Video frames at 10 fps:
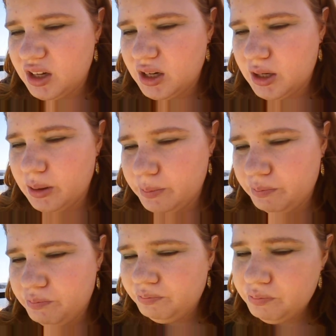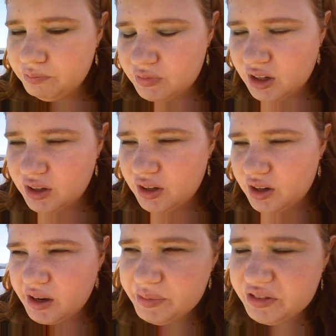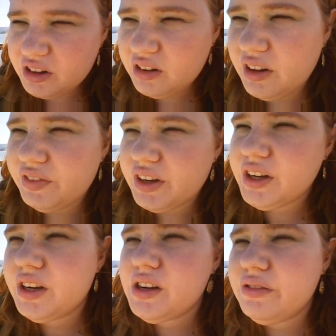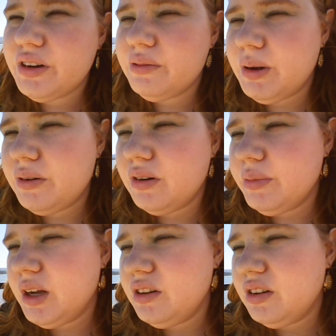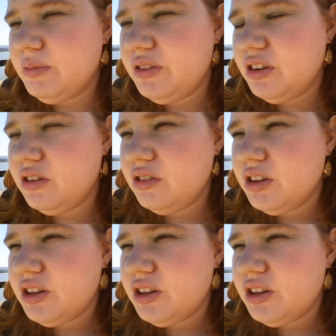I'm still living with my roommates. I'm still